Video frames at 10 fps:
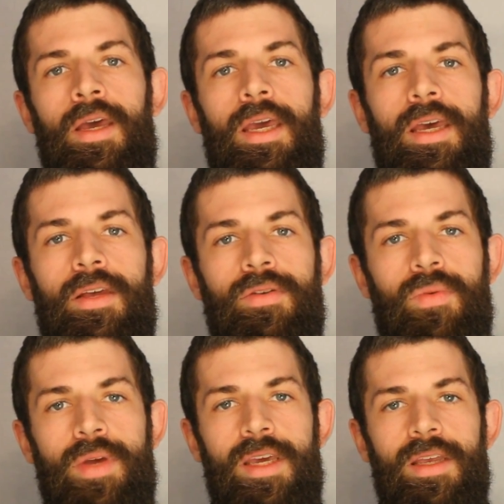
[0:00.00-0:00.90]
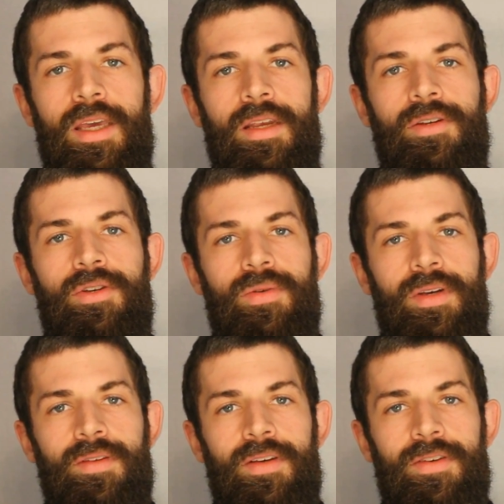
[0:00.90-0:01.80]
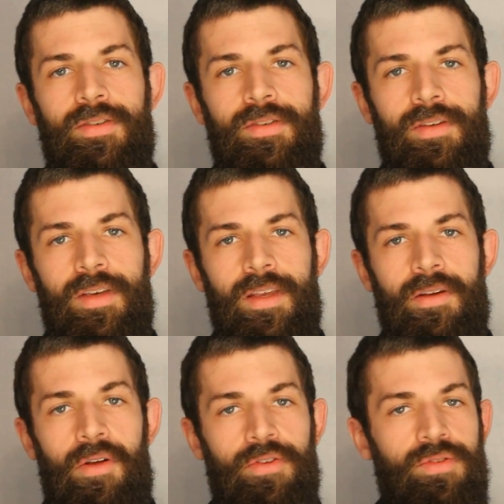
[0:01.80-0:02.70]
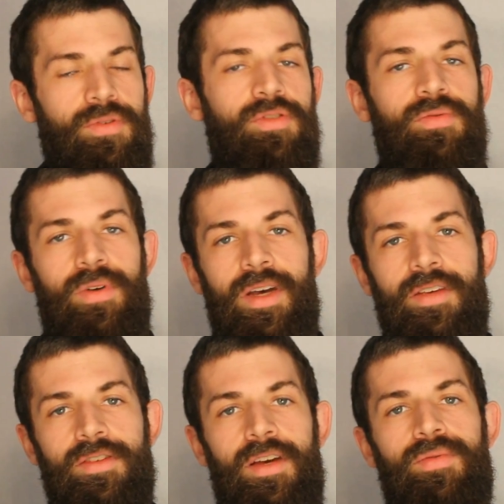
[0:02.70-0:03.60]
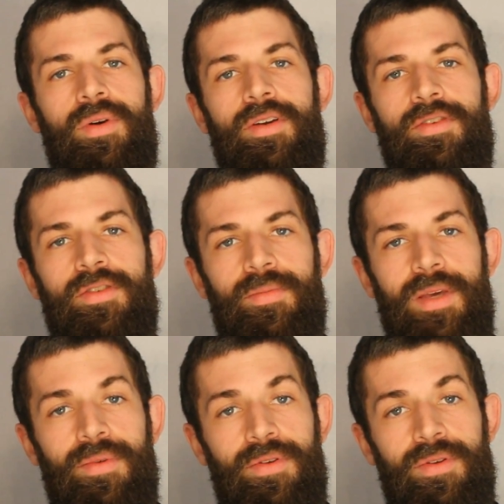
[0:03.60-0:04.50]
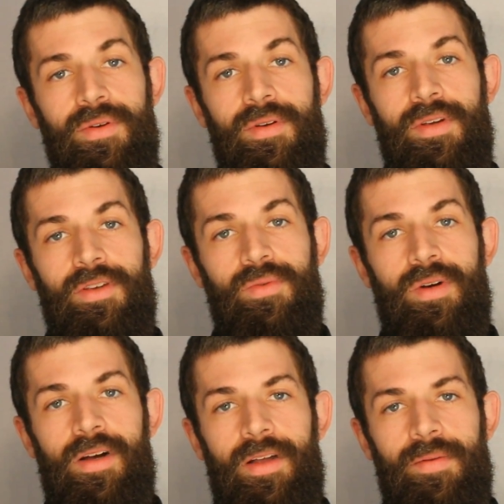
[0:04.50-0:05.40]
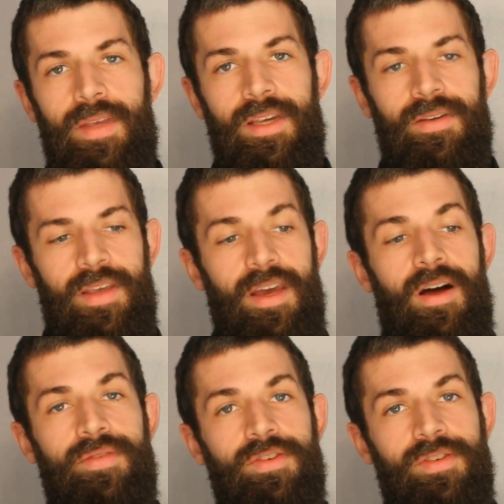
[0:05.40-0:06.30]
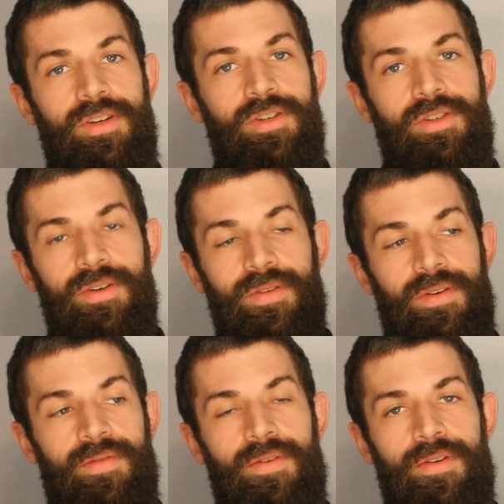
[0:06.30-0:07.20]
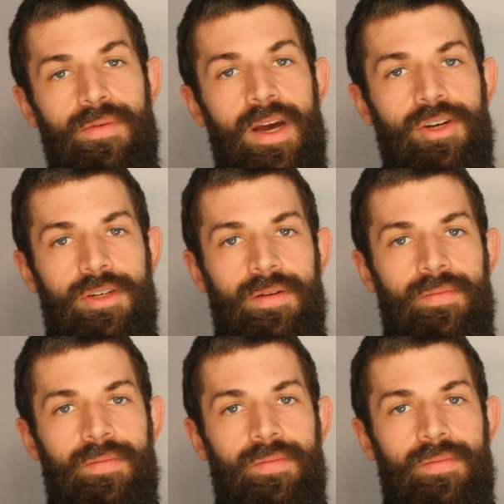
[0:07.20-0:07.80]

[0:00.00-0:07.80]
And we can get into doing this in all sorts of ways, and I've witnessed people do it as well. I mean, they obviously just took the different direction.